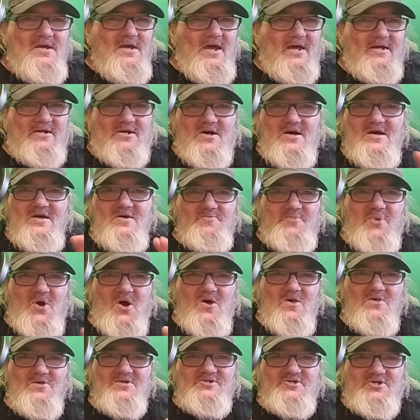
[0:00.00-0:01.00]
And I
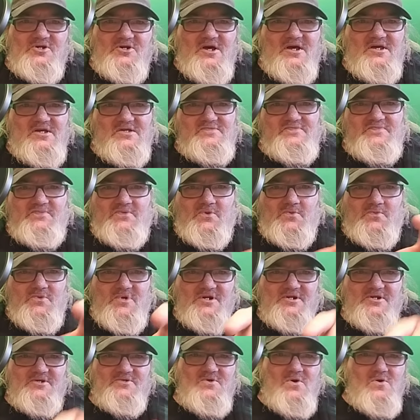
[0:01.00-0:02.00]
apologize for running